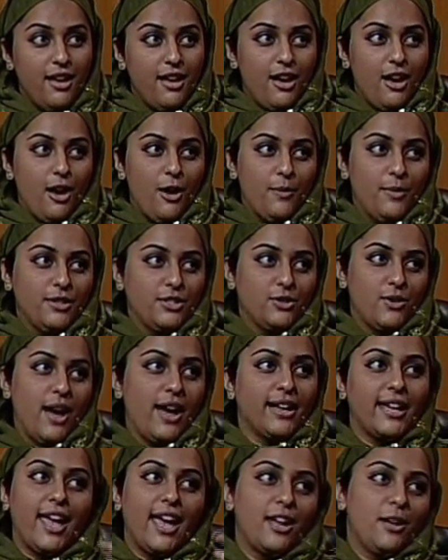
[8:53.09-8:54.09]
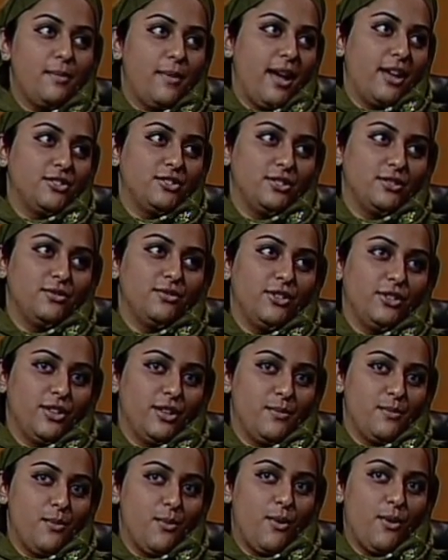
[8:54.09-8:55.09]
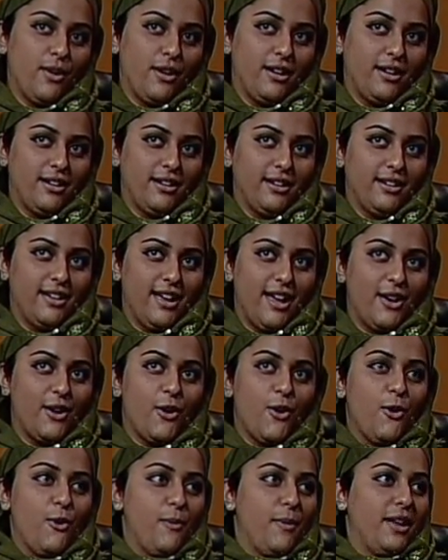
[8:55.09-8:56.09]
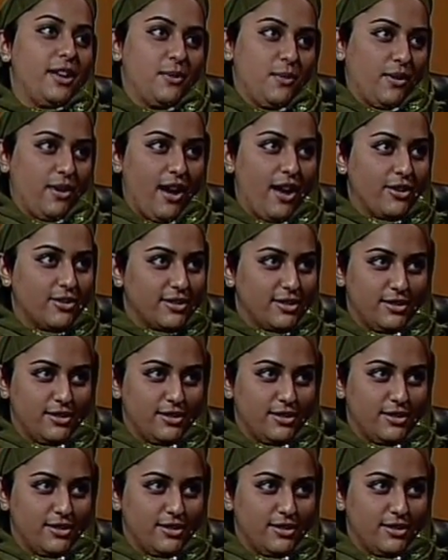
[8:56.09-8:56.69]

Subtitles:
And so I can't imagine feeling more at home anywhere else.